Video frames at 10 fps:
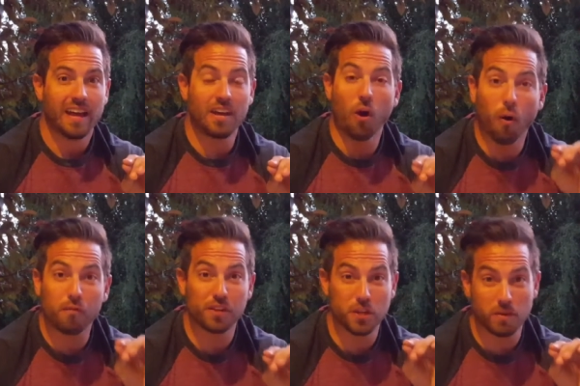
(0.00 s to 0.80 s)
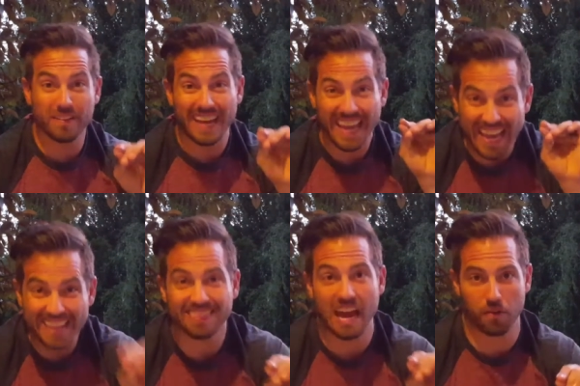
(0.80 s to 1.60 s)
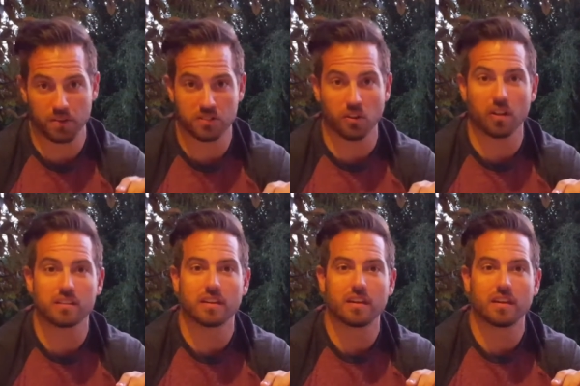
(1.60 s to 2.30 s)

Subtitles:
and hopefully you even hit that result,